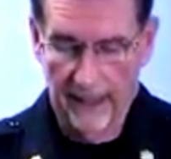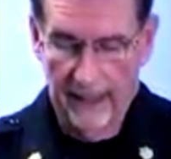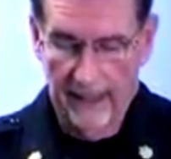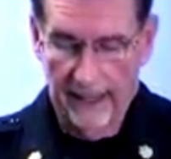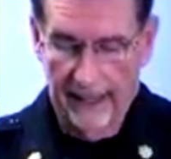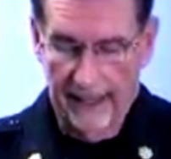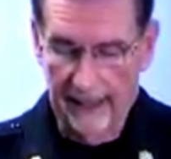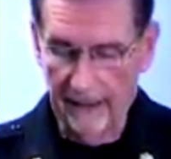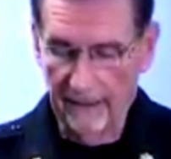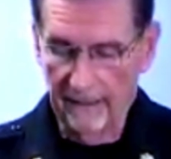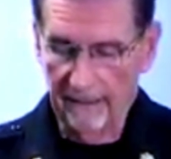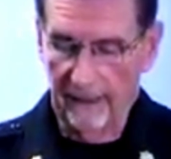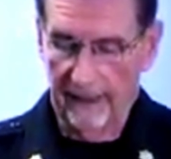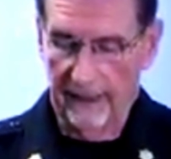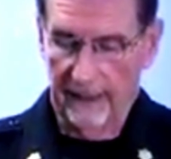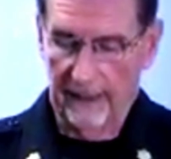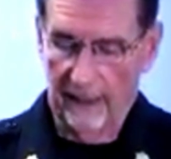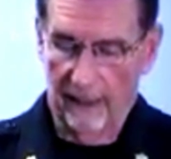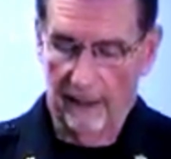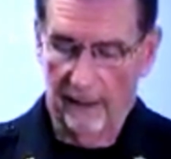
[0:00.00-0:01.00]
in the
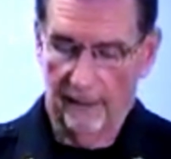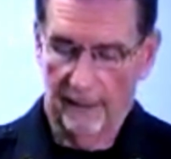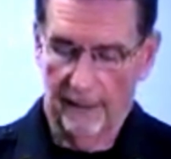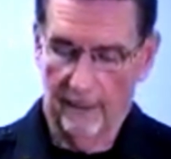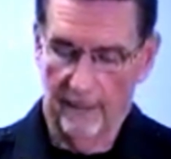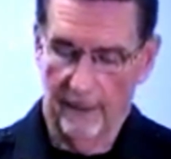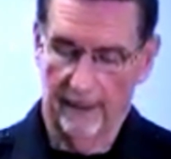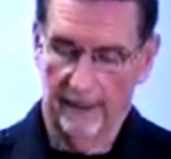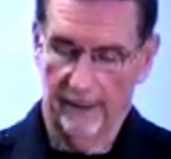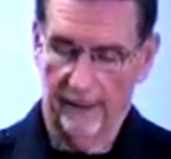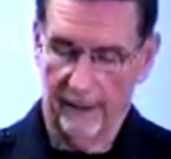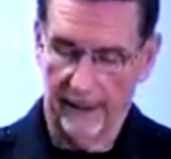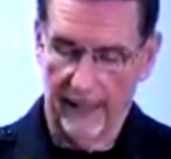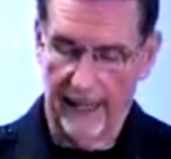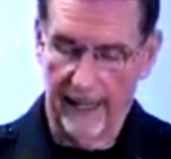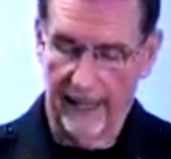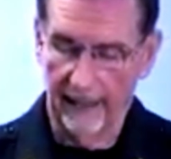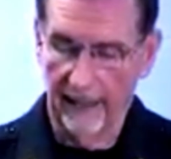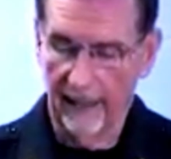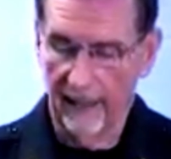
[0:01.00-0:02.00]
video, the mother
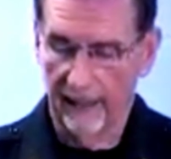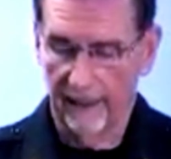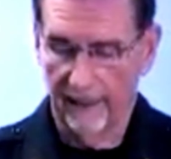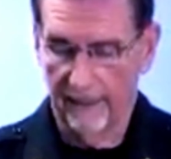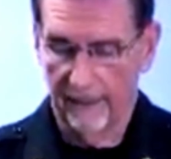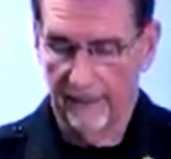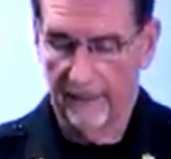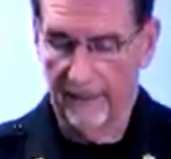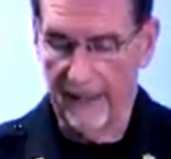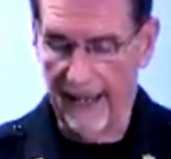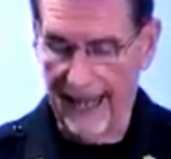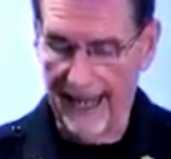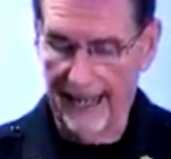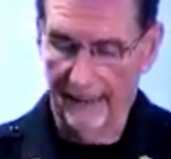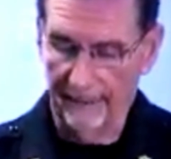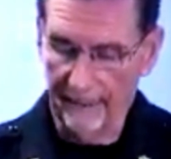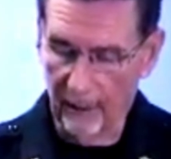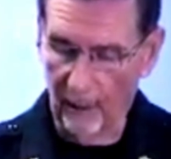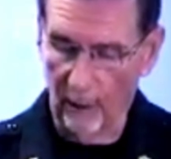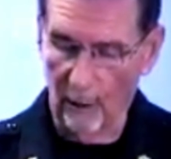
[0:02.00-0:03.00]
said, "They
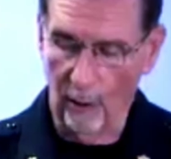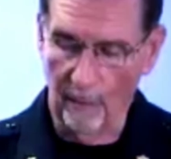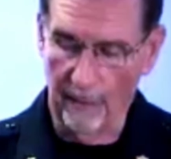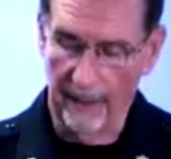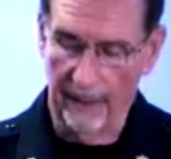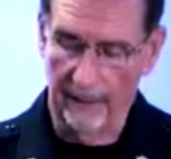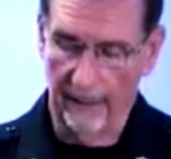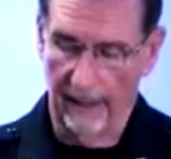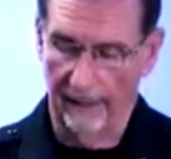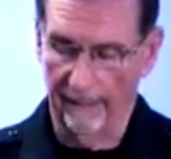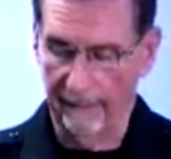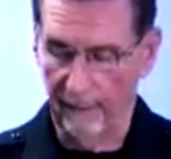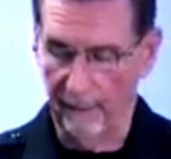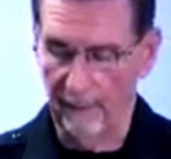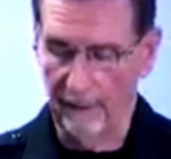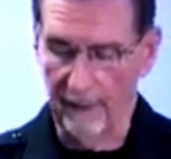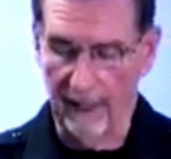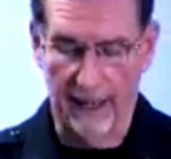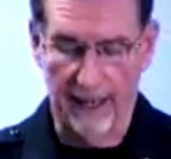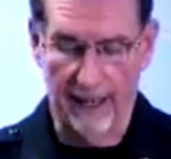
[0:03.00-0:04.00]
have told me a
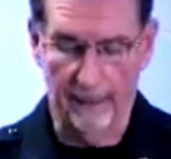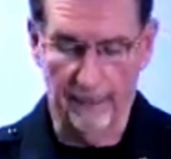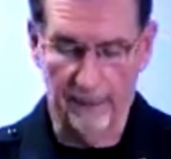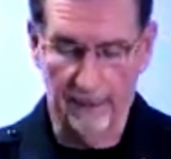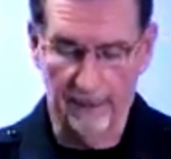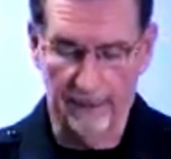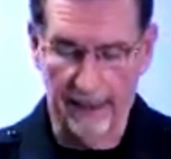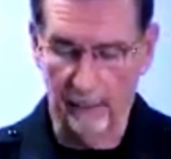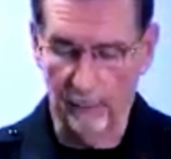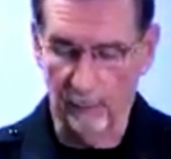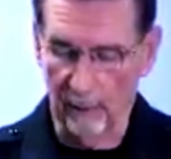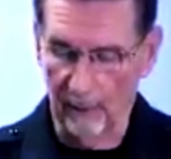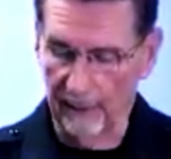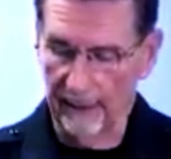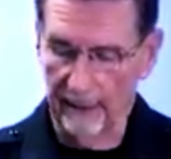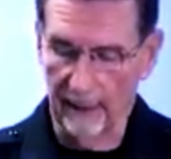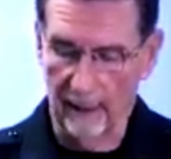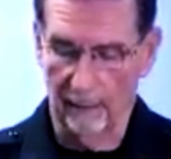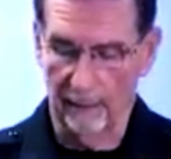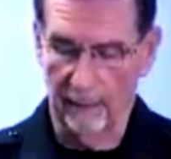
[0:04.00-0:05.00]
few times that they really
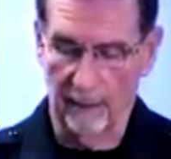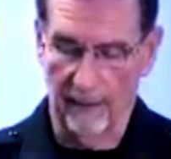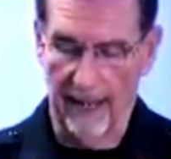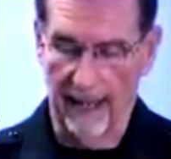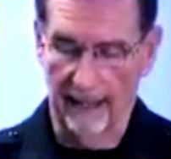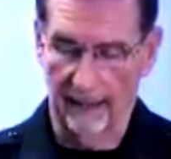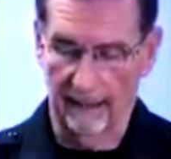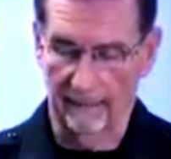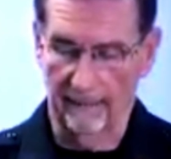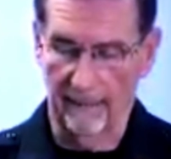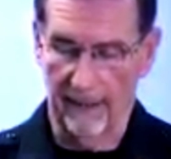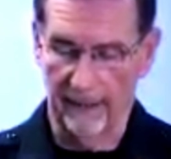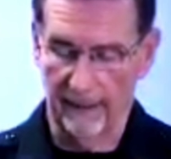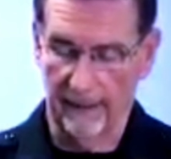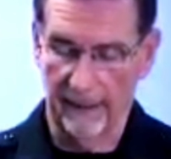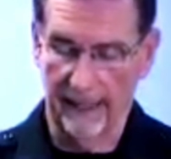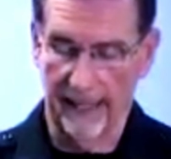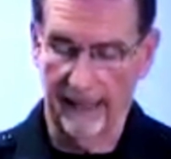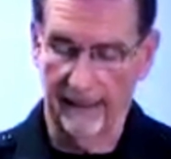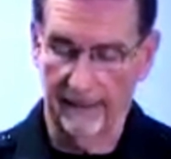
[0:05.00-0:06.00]
don't know how to
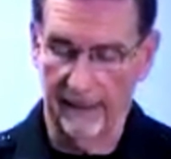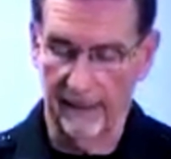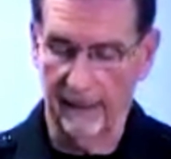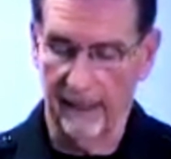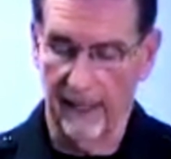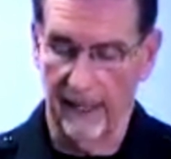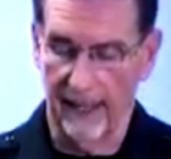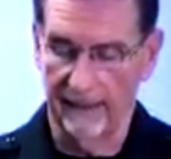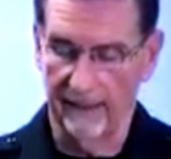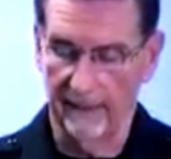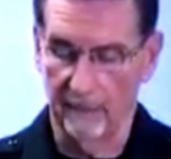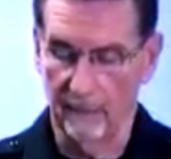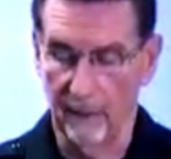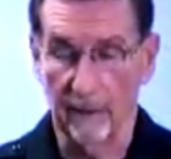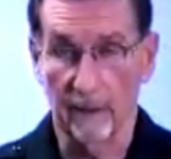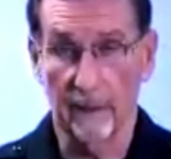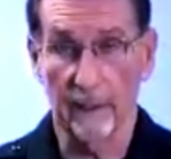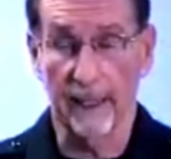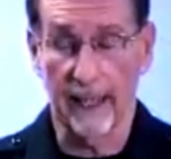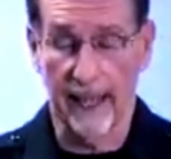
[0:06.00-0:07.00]
investigate this kind of
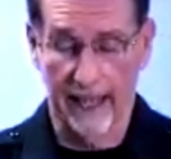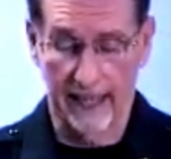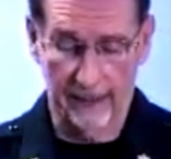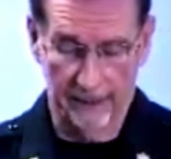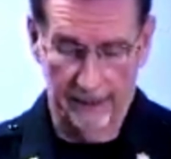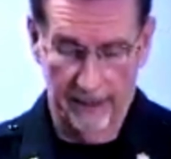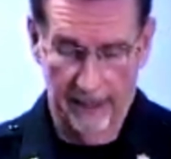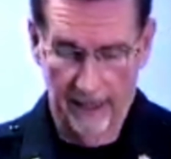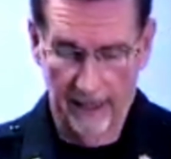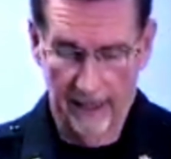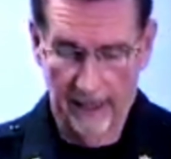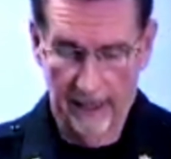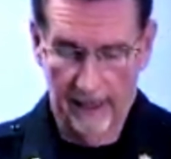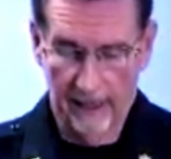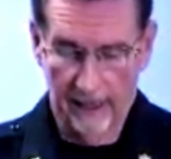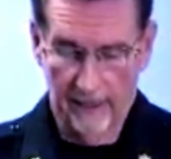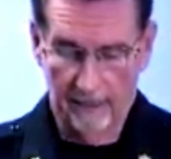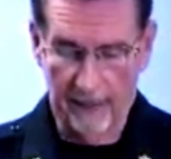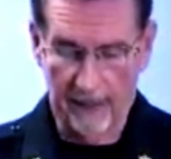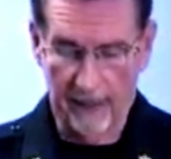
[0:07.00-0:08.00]
murder case
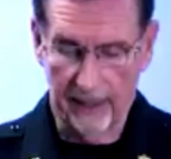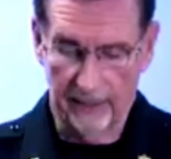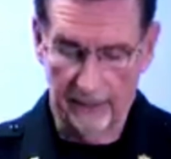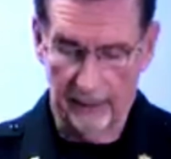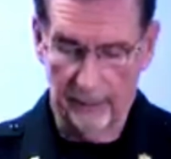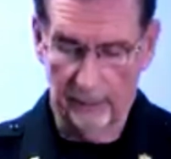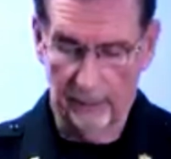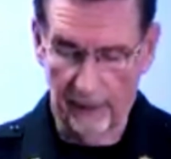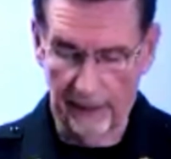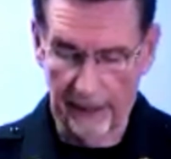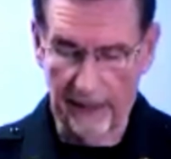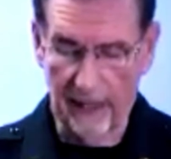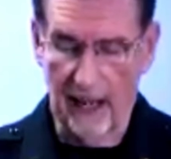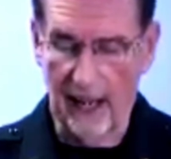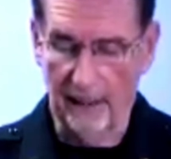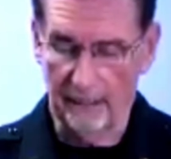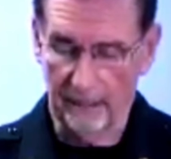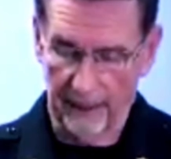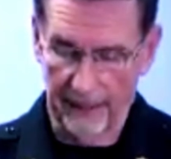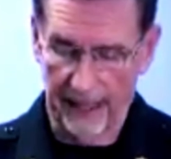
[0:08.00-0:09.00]
because it's really
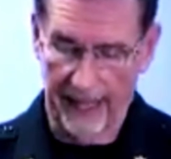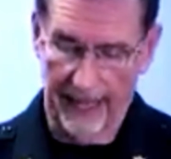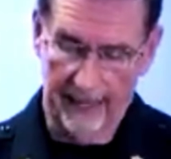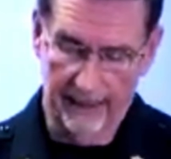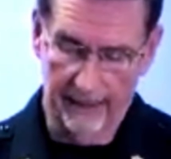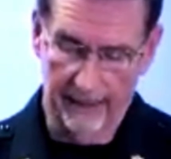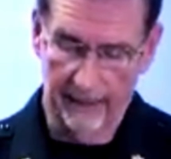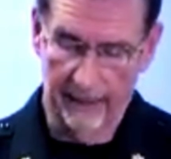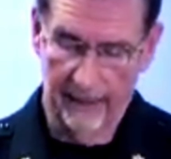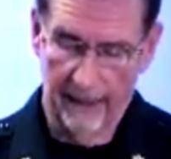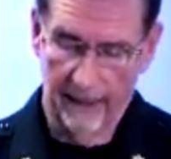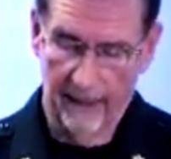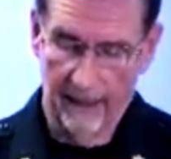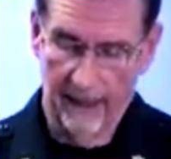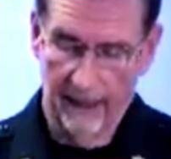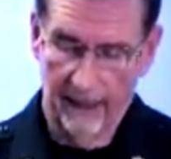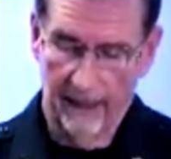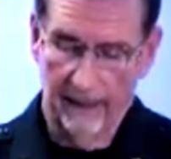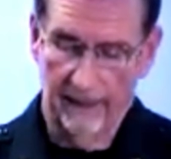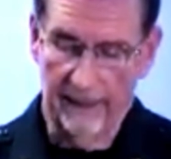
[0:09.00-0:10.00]
complicated."
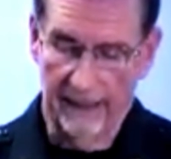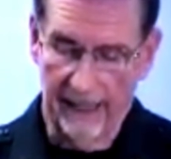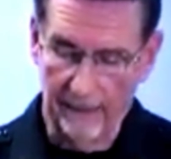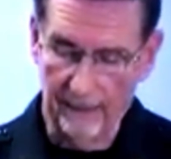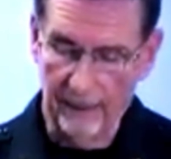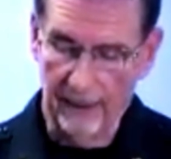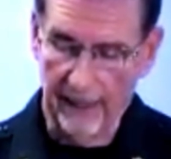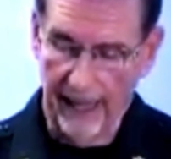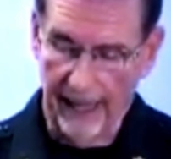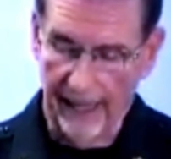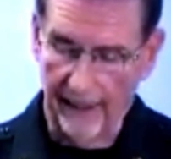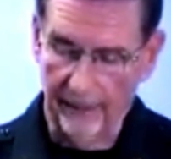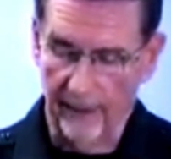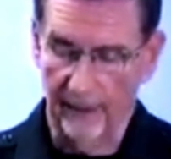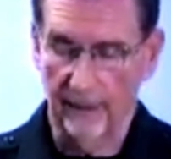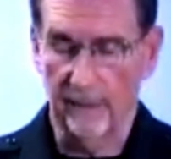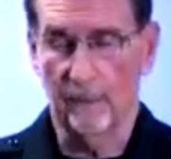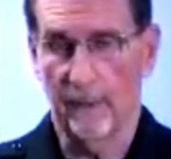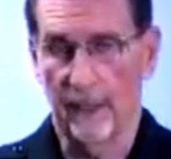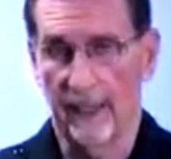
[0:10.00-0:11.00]
The
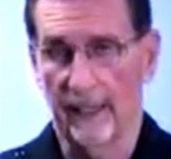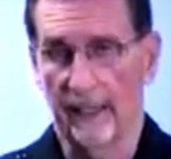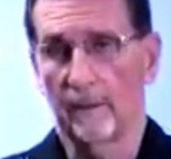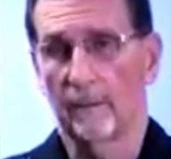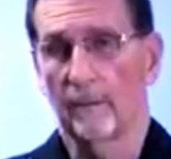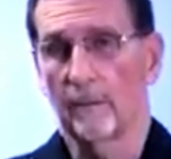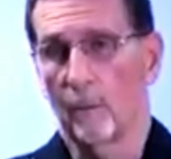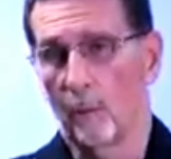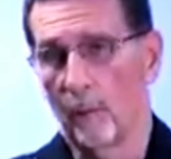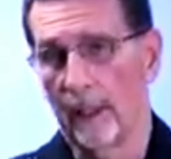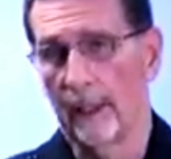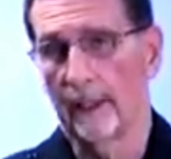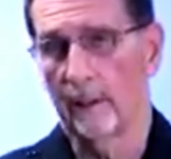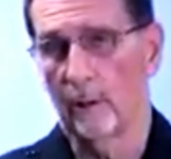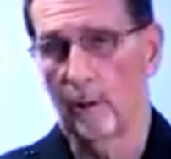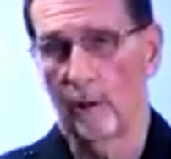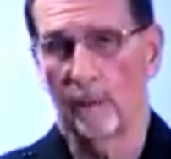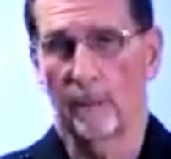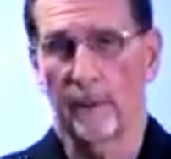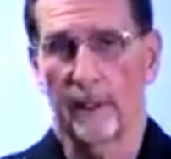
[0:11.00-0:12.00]
implication being we, the
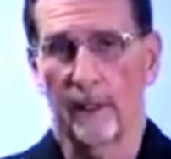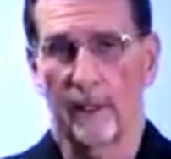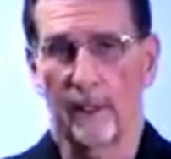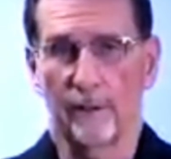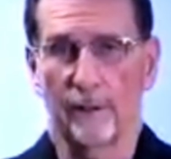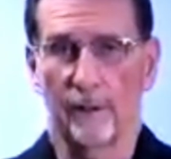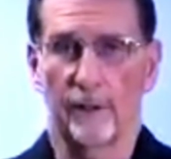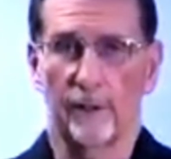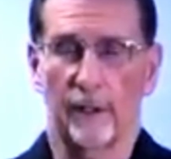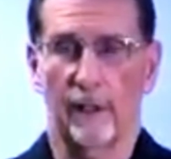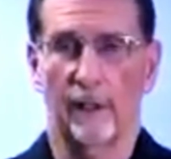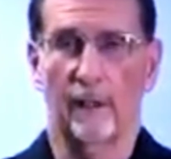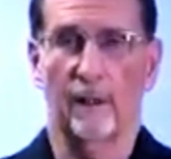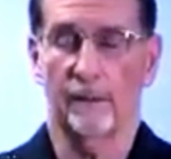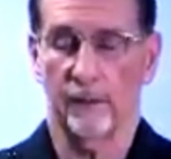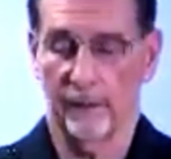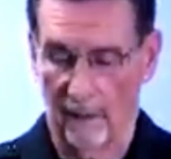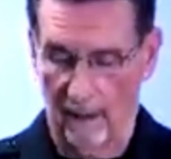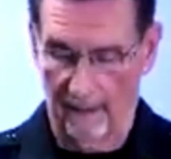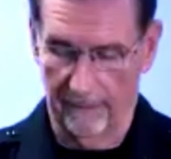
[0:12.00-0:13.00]
York-Wacotian
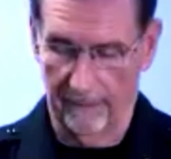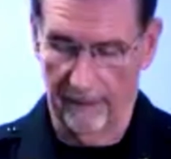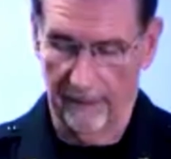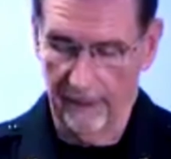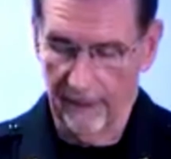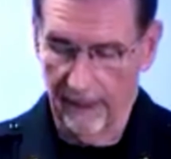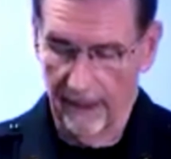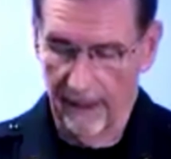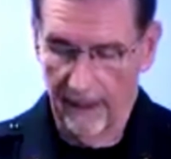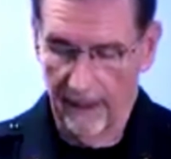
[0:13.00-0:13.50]
Sheriff's Office.